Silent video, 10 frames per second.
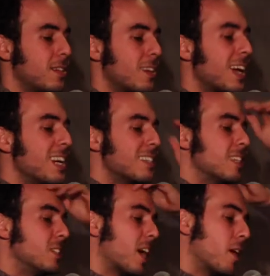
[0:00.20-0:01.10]
Ladies
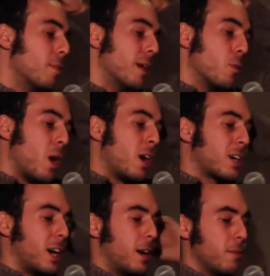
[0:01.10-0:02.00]
and gentlemen,
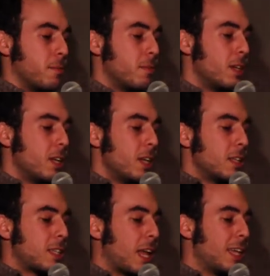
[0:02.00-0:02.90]
welcome.
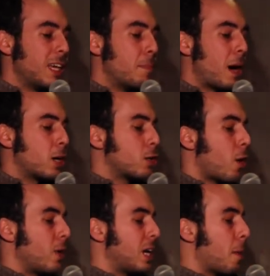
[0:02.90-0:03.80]
Telling about
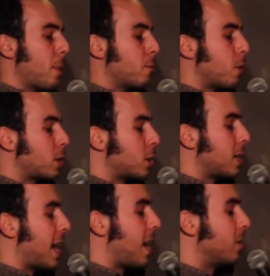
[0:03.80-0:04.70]
growing up in a Russian
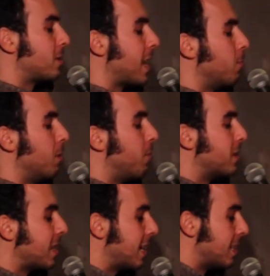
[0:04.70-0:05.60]
house and
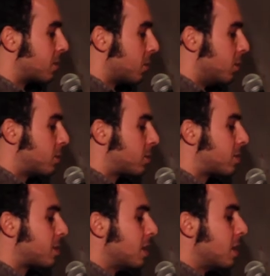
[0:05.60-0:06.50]
revisiting his
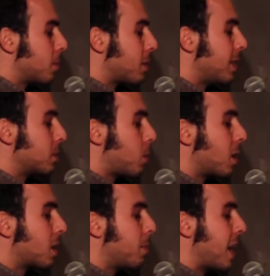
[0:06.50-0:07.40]
roots, please
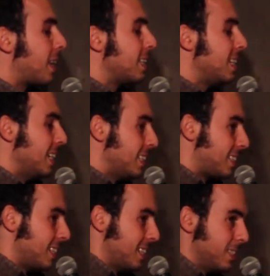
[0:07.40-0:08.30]
welcome Eli
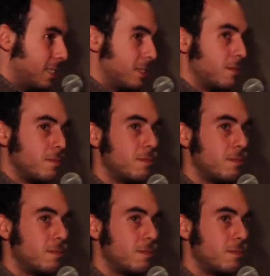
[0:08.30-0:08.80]
Itin.